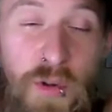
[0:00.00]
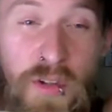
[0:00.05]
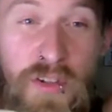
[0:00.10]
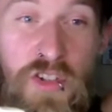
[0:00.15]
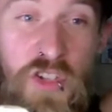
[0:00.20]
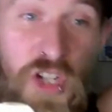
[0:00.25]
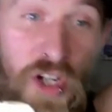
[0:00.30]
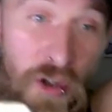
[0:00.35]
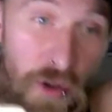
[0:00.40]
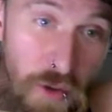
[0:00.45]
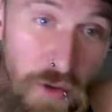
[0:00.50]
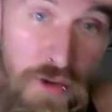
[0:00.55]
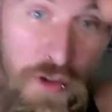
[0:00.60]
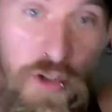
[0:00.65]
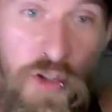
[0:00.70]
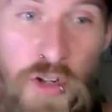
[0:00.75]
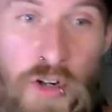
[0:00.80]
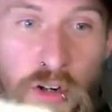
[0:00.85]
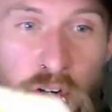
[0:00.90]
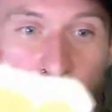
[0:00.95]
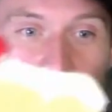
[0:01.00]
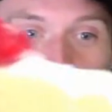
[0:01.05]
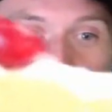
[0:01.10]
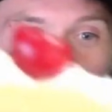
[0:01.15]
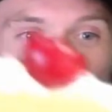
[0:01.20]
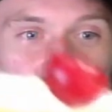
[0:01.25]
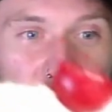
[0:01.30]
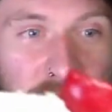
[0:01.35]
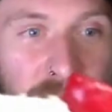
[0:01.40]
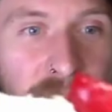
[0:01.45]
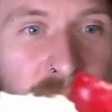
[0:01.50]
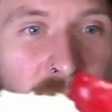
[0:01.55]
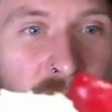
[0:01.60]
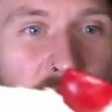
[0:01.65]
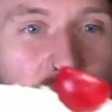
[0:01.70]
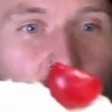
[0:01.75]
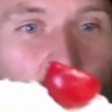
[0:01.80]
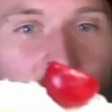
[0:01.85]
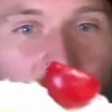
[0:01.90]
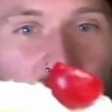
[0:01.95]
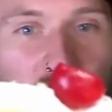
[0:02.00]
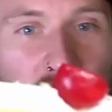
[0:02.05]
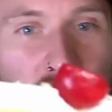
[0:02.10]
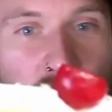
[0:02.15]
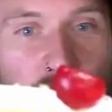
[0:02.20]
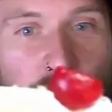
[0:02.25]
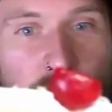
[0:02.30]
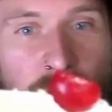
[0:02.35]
chilled sugar cookie with a,